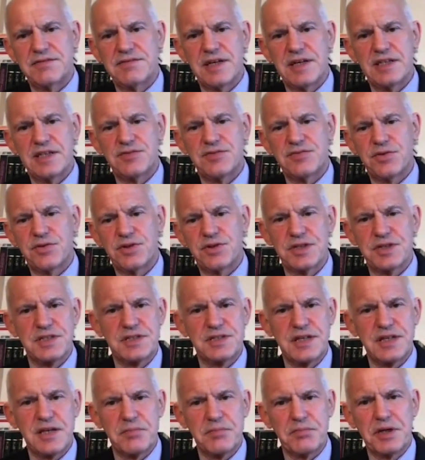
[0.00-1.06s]
he fights for
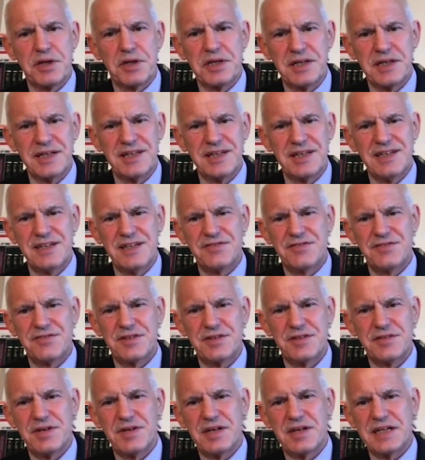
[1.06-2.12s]
sustainability,
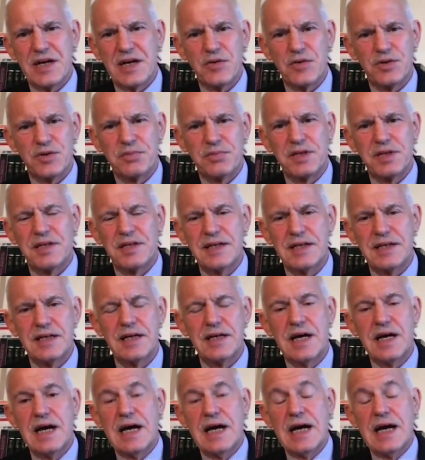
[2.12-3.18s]

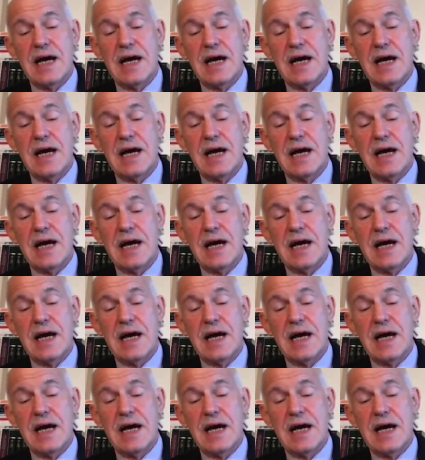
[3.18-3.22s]
accountability.